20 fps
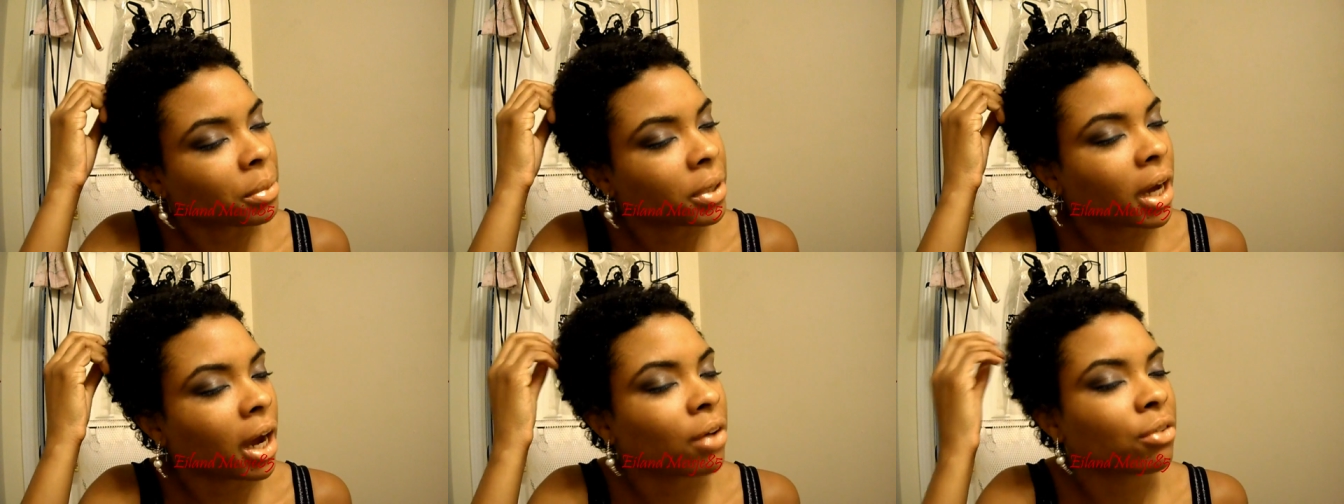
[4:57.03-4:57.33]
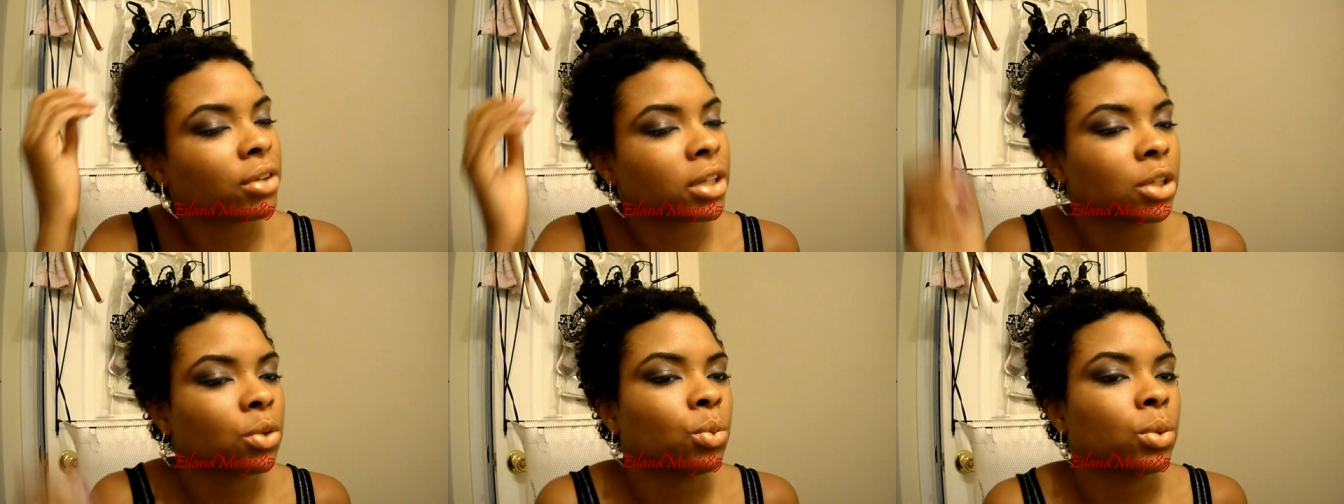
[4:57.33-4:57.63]
but I
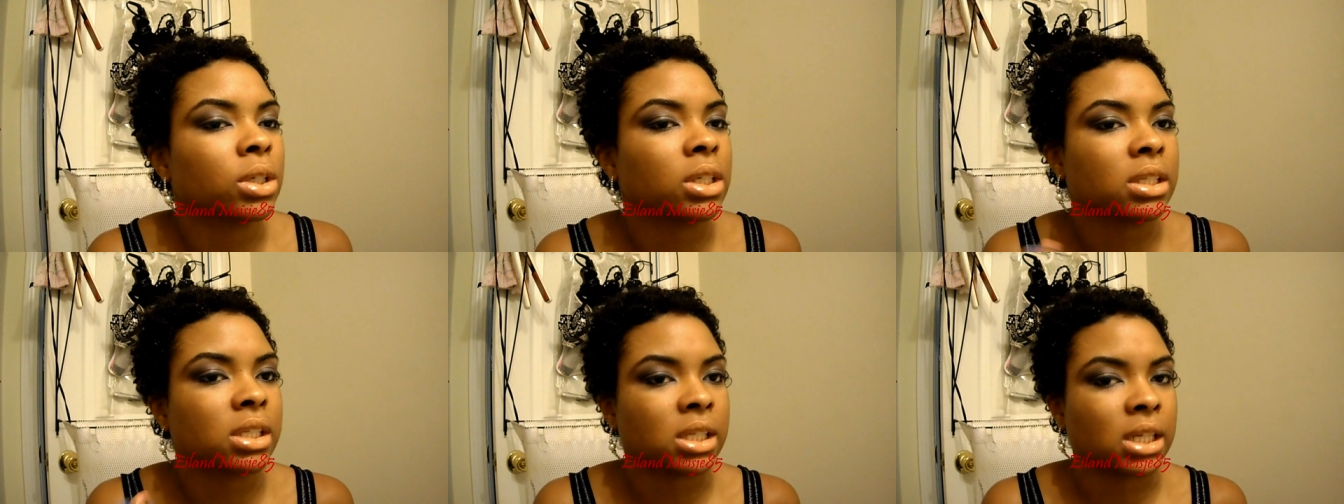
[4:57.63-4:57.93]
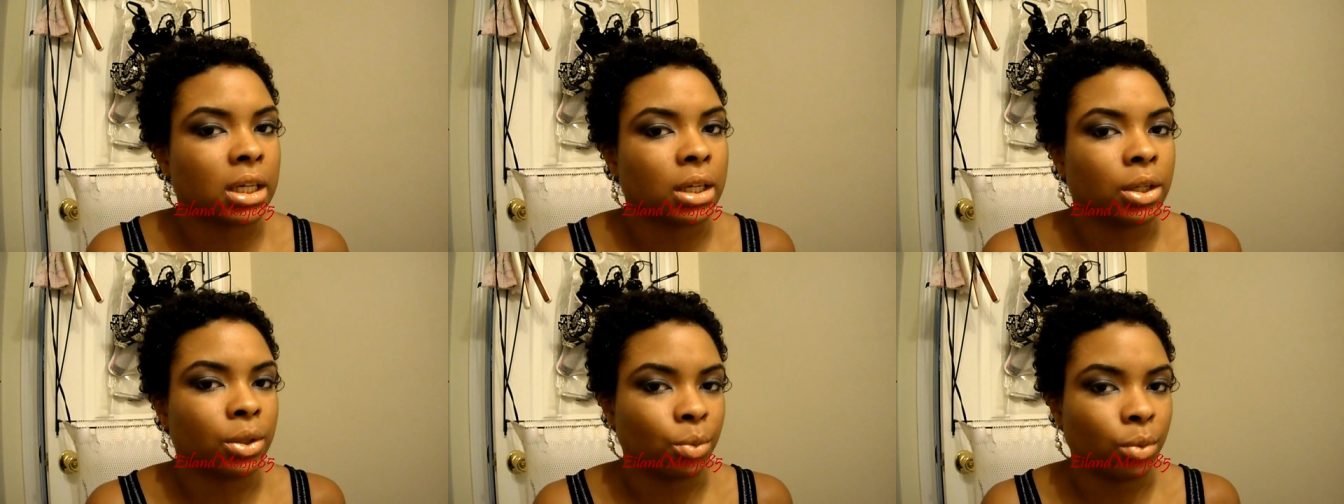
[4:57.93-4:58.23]
really want to
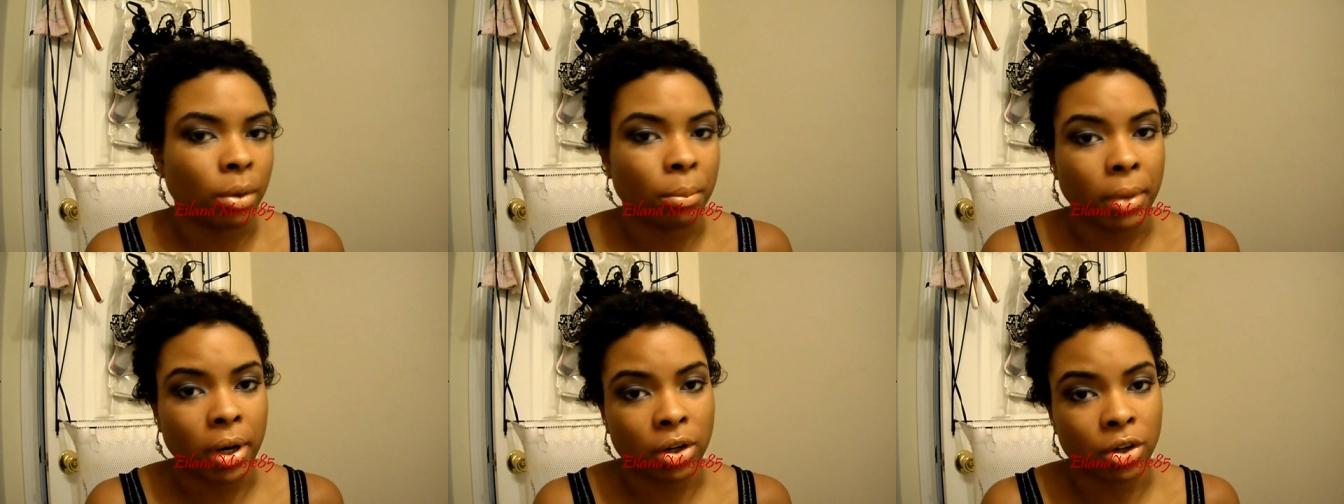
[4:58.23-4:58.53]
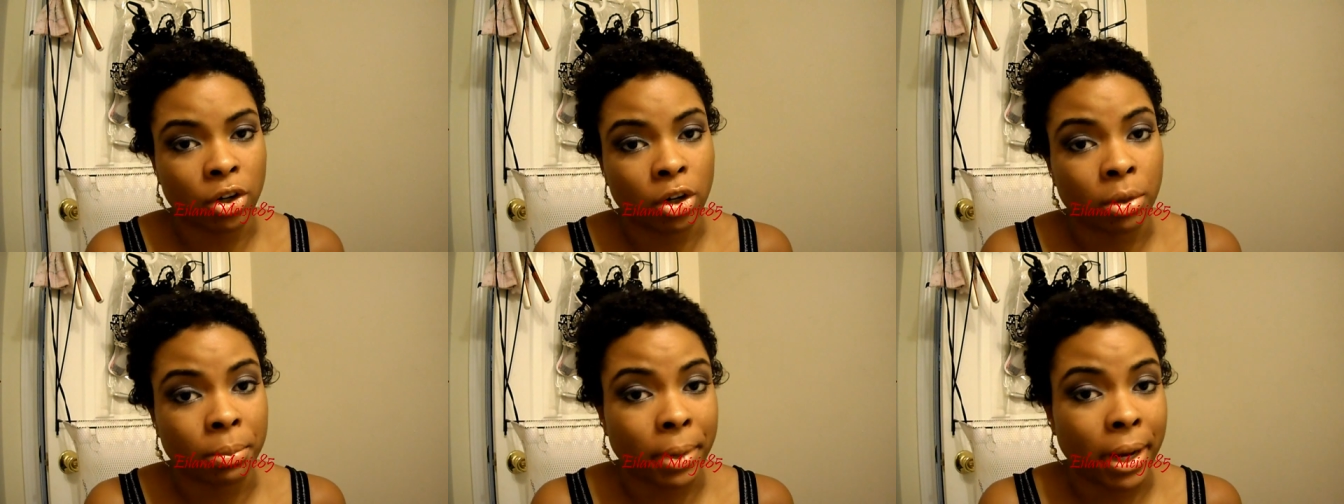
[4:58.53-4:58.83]
see what my
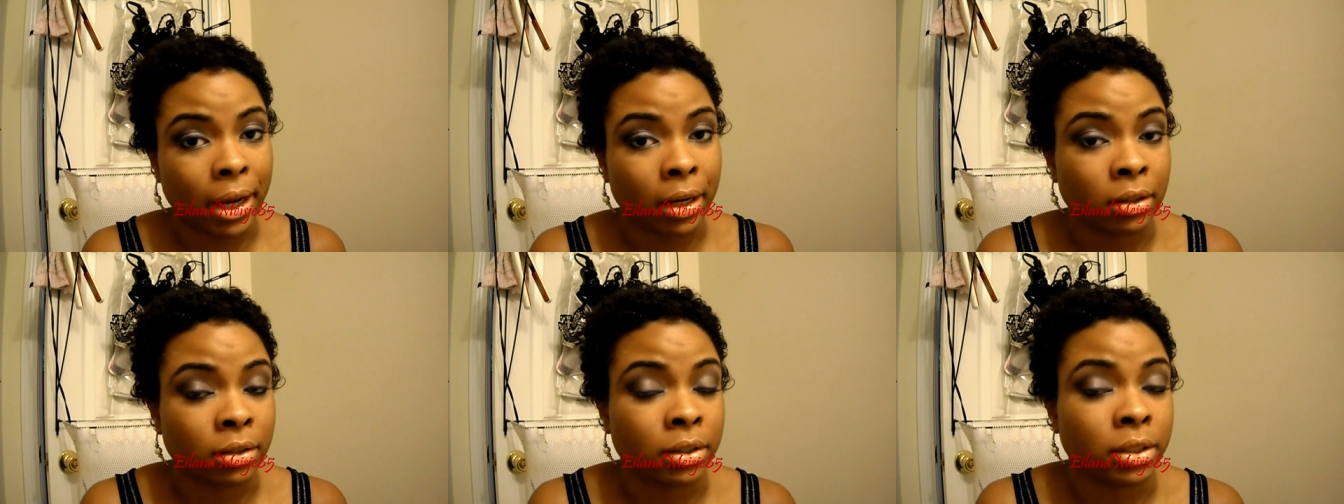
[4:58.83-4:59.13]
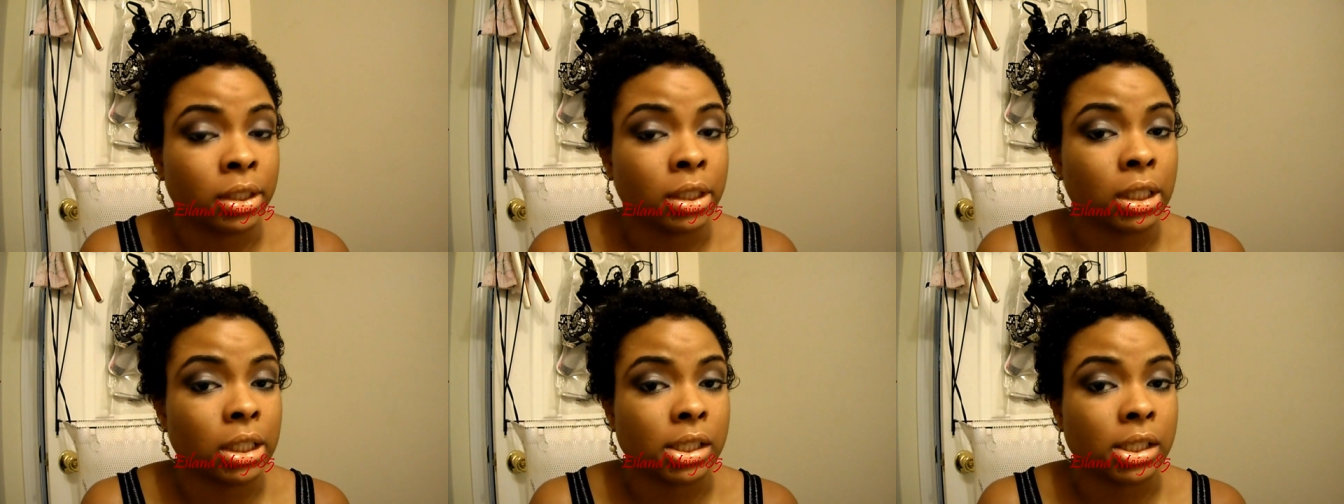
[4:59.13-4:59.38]
curl pattern